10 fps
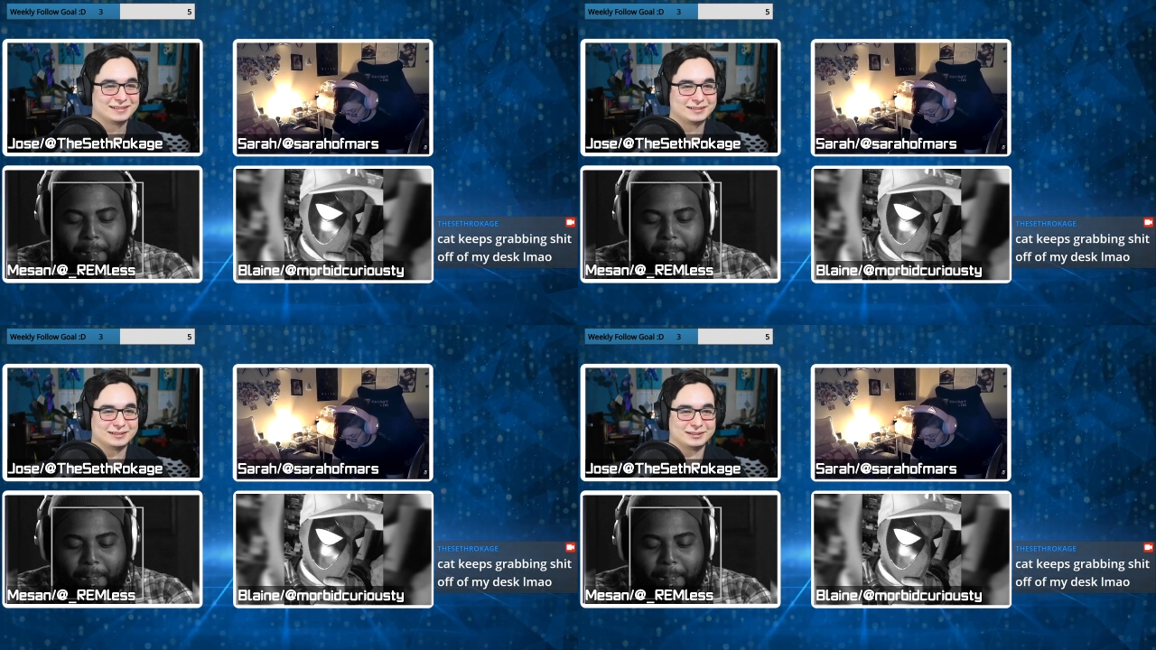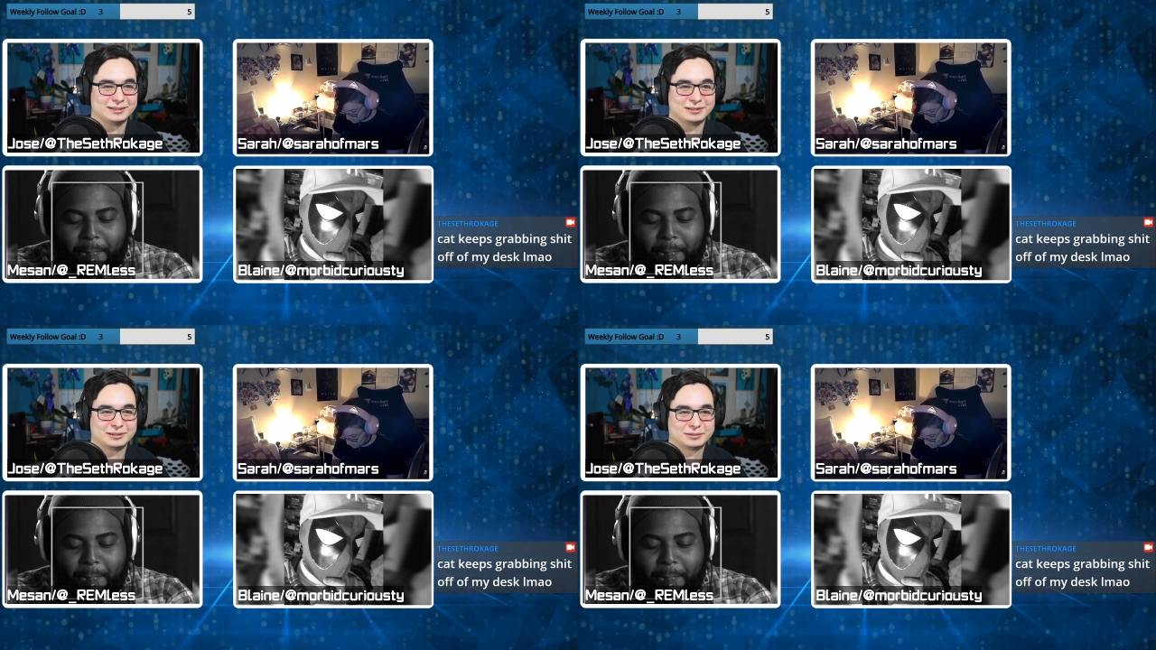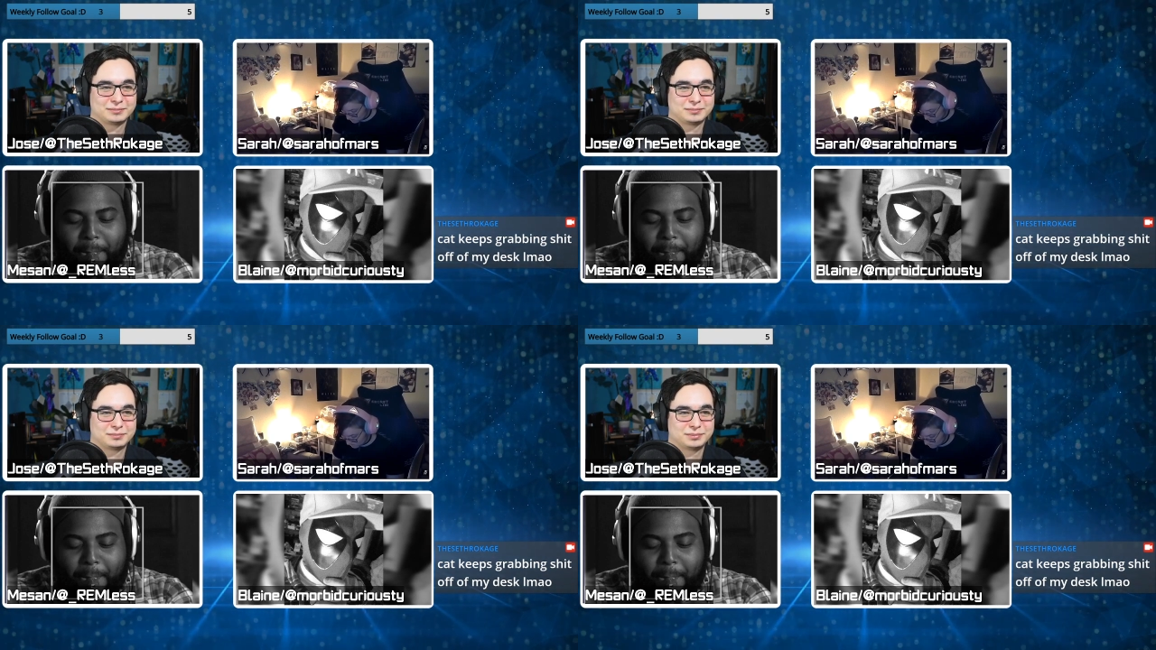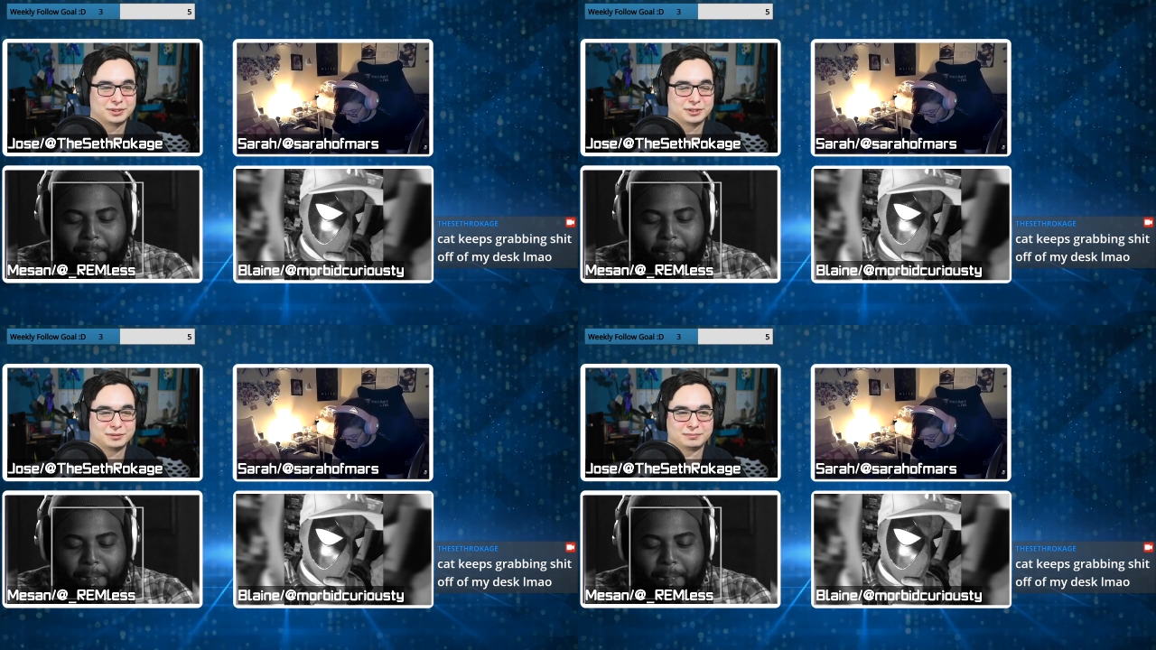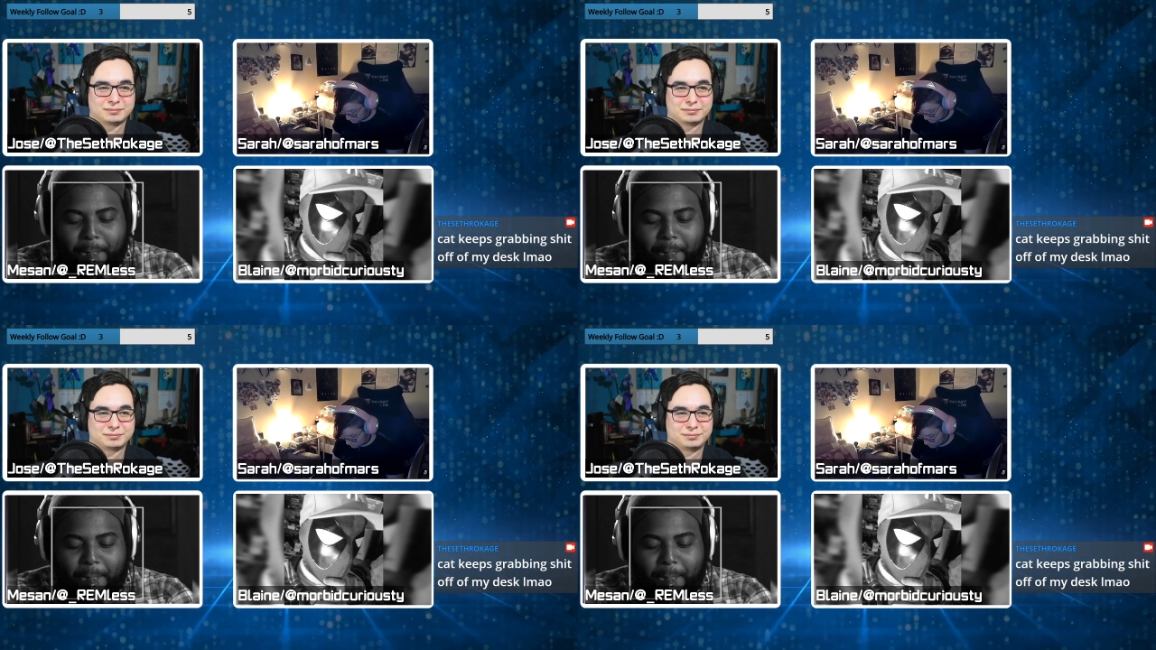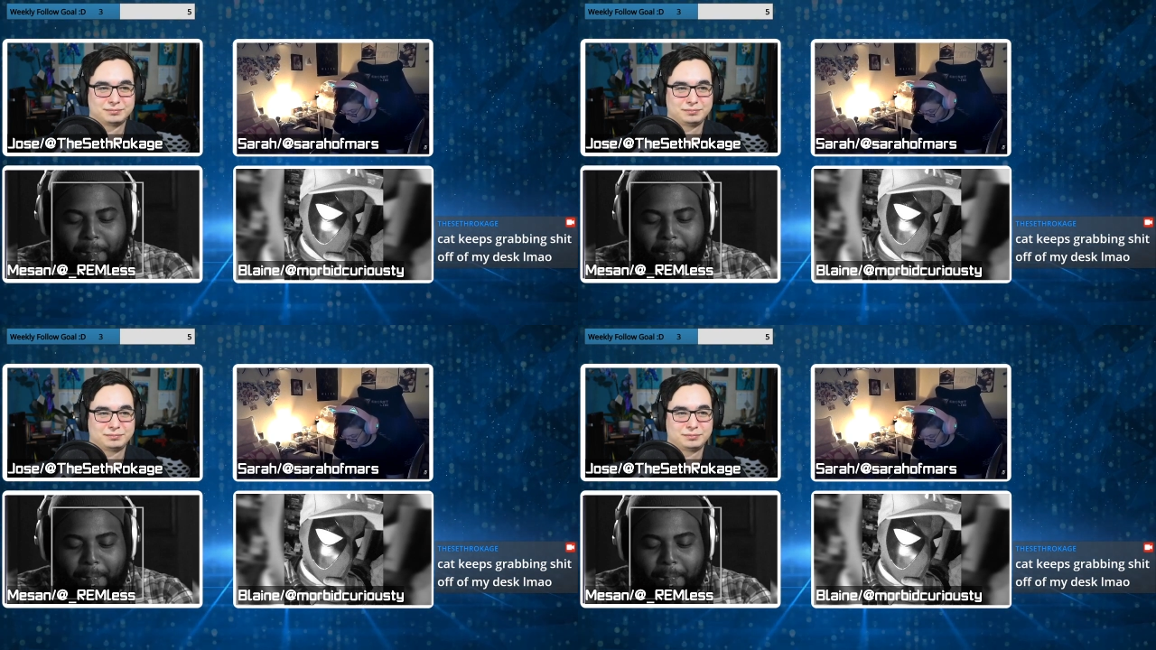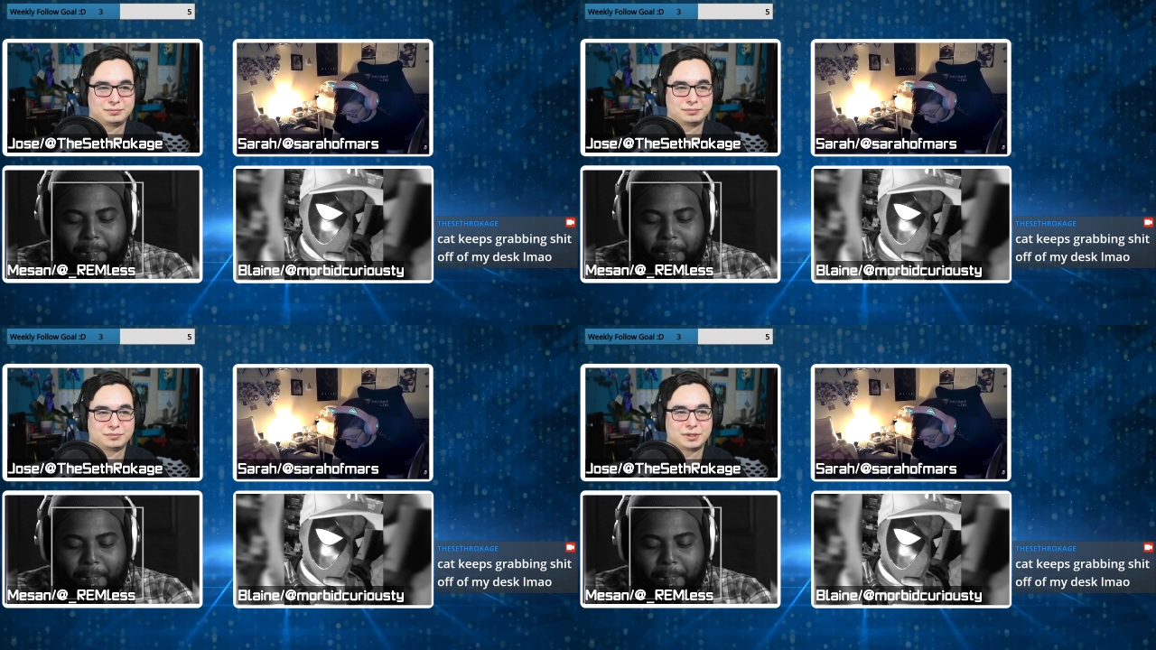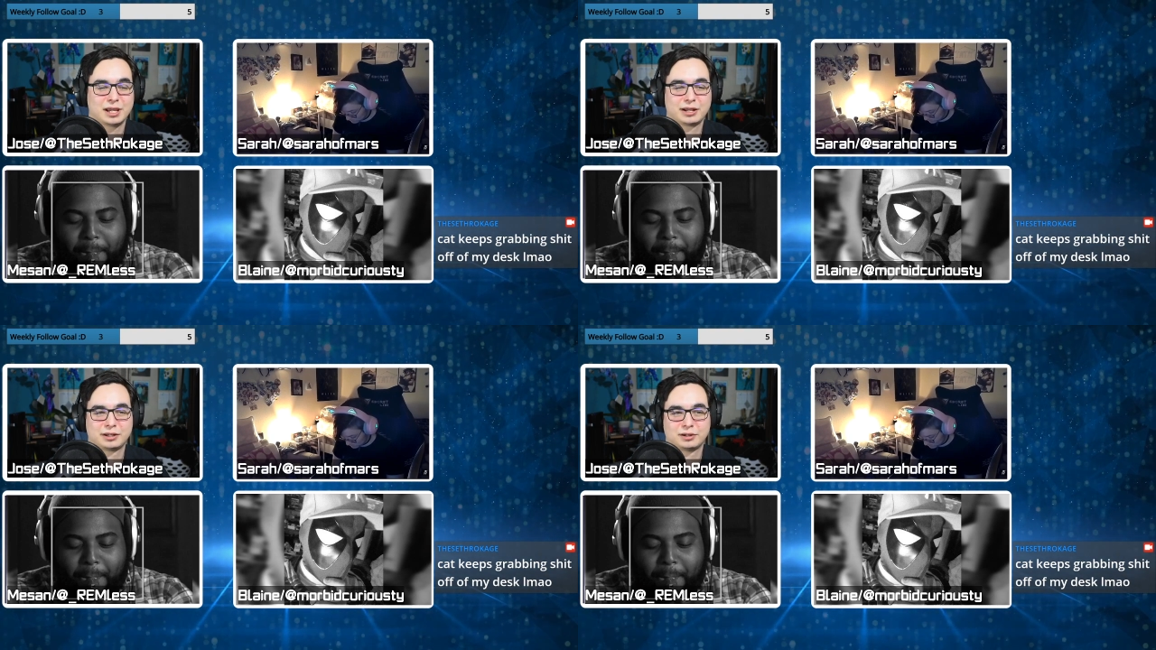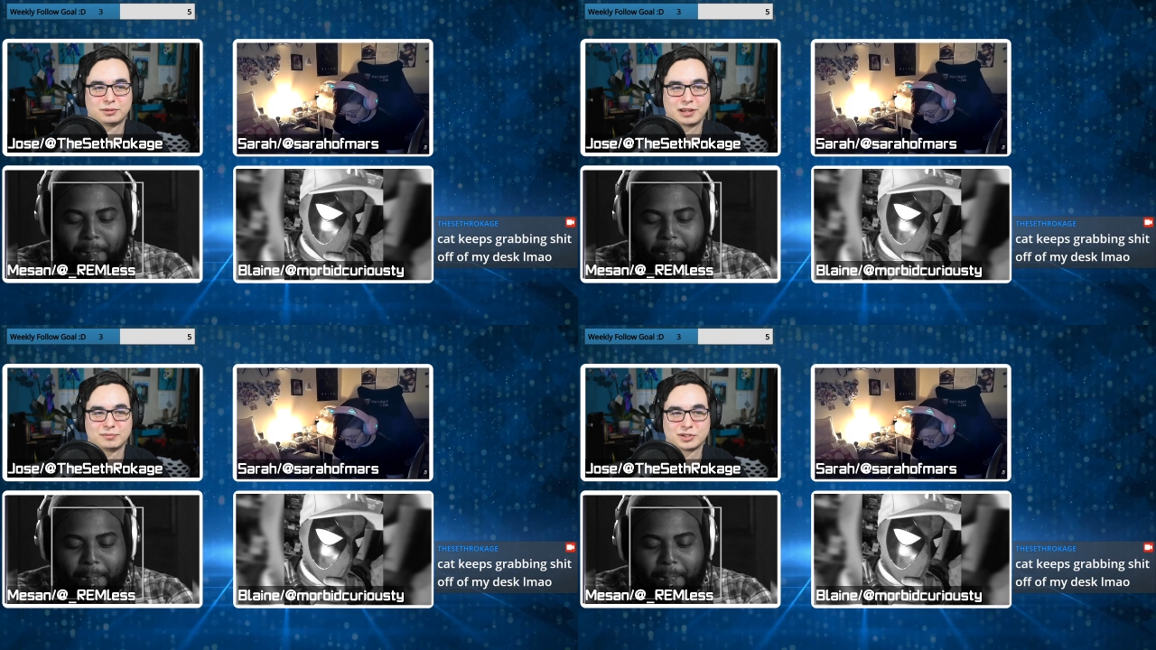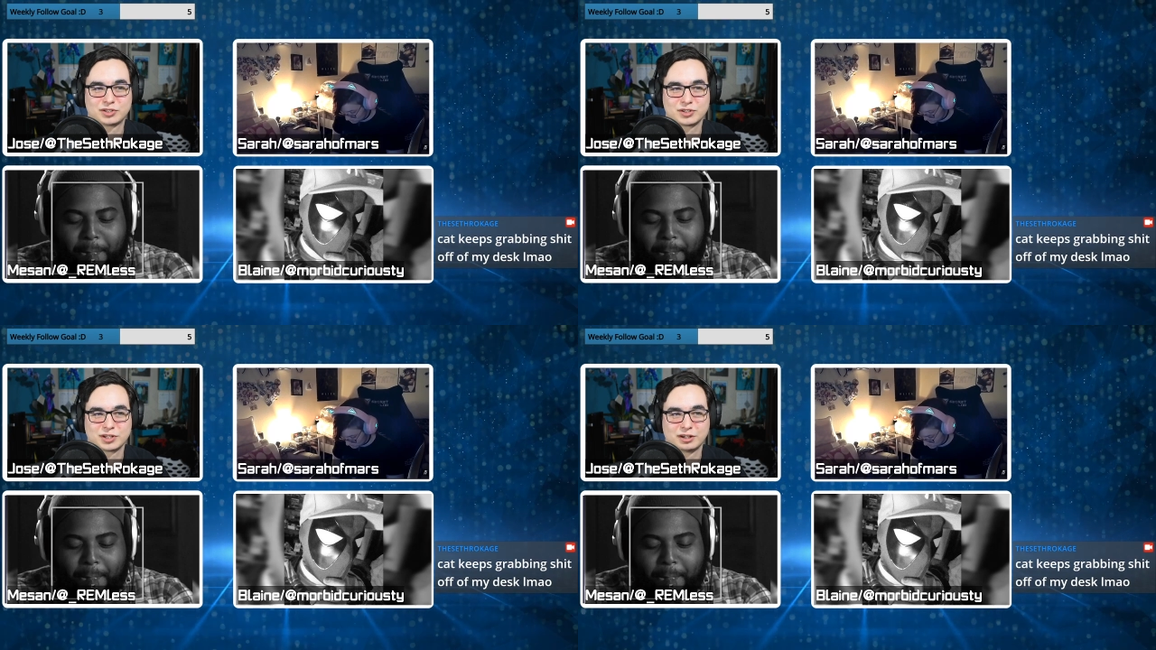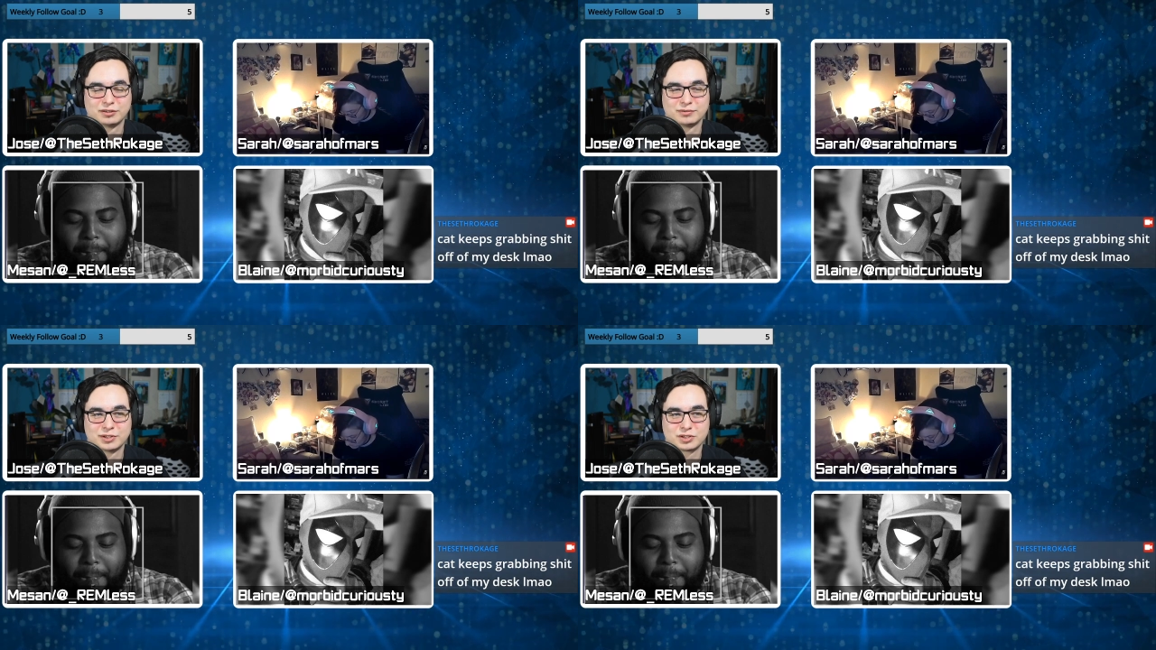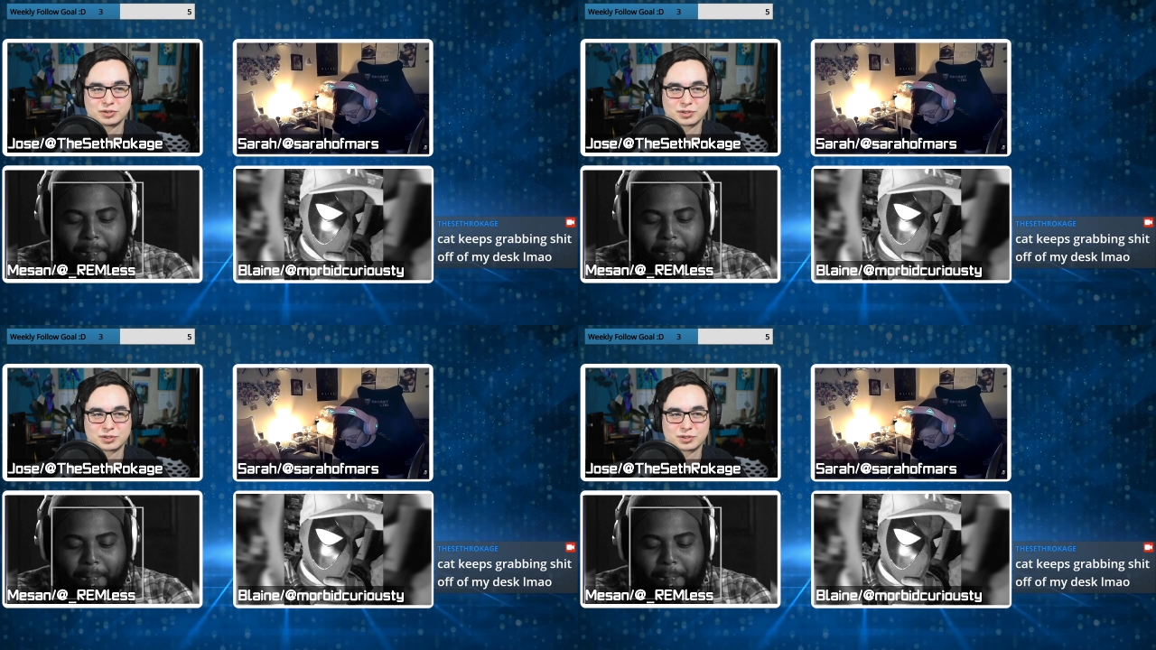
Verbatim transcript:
Speaker 1: Uh, but yeah, I don't have much to say on Avengers.